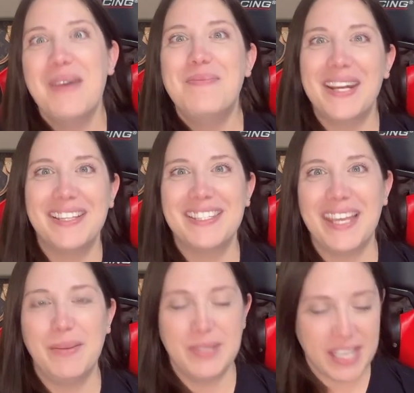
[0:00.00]
But at the
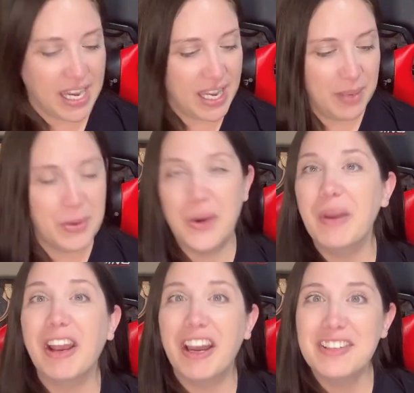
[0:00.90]
same time, oh
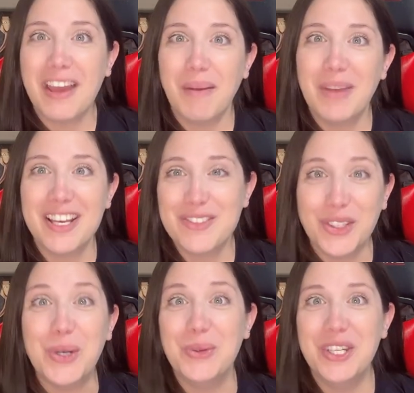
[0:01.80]
my God, time has
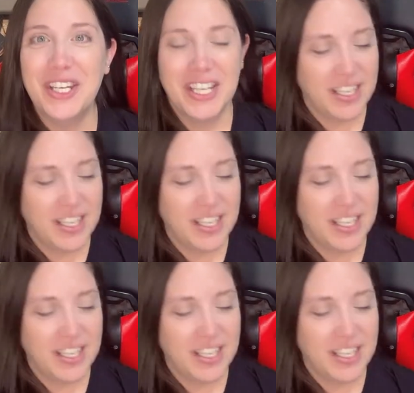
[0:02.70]
flown.